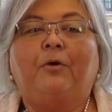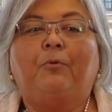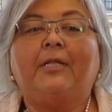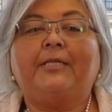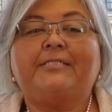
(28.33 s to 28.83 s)

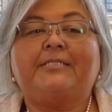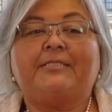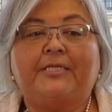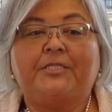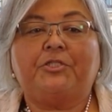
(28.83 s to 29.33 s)
While it's
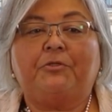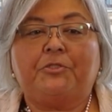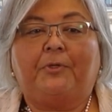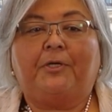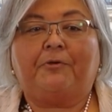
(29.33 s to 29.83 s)
essential
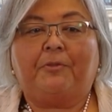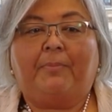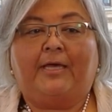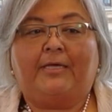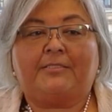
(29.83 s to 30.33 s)
to honor the
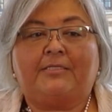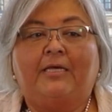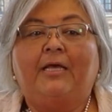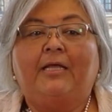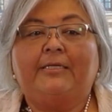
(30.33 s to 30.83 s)
past,
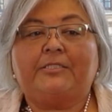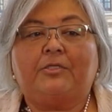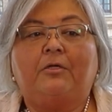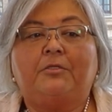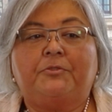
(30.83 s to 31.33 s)
let's
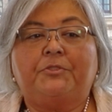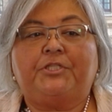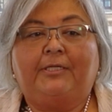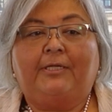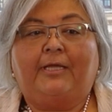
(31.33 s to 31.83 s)
also
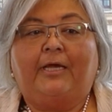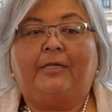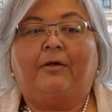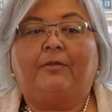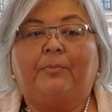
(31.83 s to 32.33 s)
shine a light
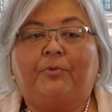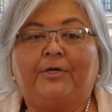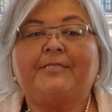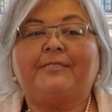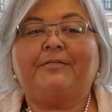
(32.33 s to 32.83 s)
on the
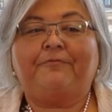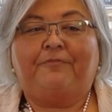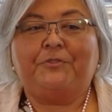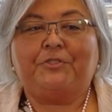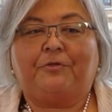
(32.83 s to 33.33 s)
present and
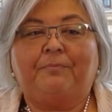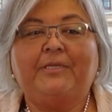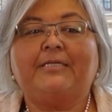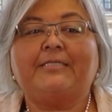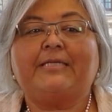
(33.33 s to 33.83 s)
future
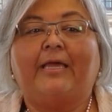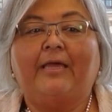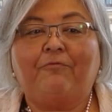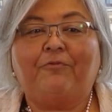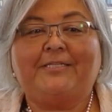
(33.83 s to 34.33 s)
because
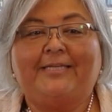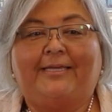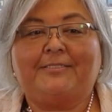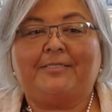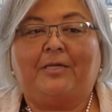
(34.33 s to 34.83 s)
every day
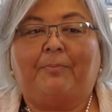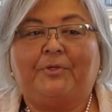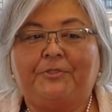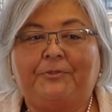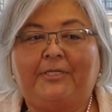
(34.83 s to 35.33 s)
is an
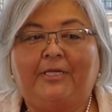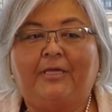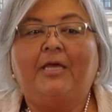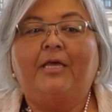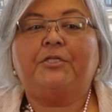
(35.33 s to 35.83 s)

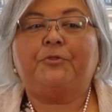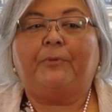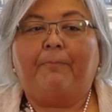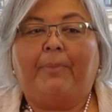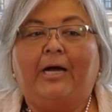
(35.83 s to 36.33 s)
opportunity to
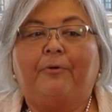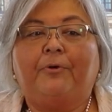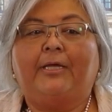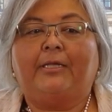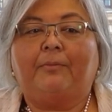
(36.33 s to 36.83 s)
empower
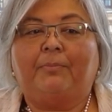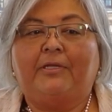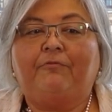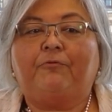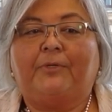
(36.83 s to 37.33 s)
and
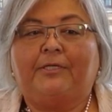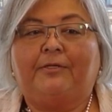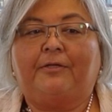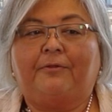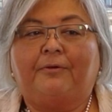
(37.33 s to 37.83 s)
uplift one
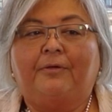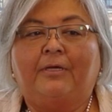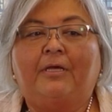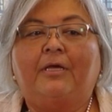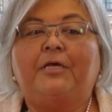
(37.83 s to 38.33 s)
another.
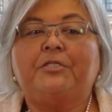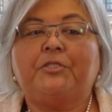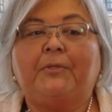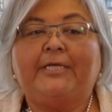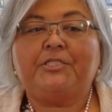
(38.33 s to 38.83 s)
So
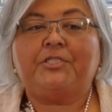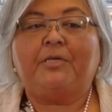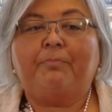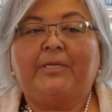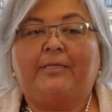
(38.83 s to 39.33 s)
let's
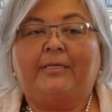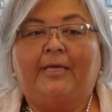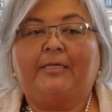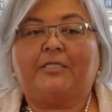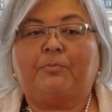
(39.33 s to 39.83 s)
jump in
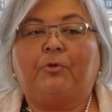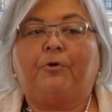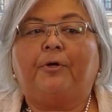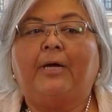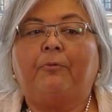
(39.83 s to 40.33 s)
and
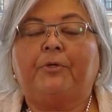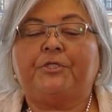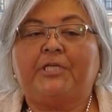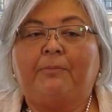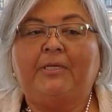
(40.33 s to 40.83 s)
explore how we're
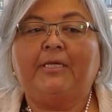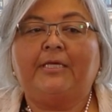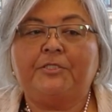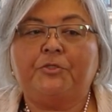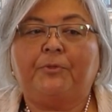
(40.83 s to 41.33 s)
shaping
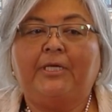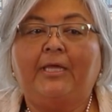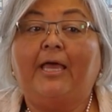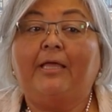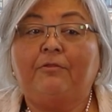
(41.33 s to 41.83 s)

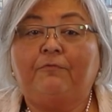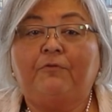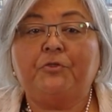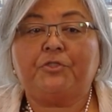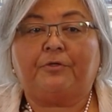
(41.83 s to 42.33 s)
history and the
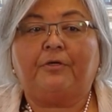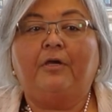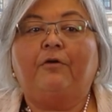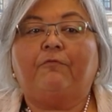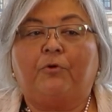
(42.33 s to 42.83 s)
future
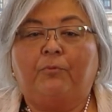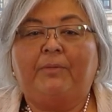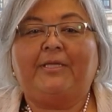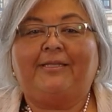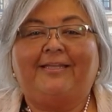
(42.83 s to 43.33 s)
for
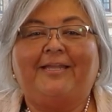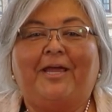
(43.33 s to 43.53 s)
women in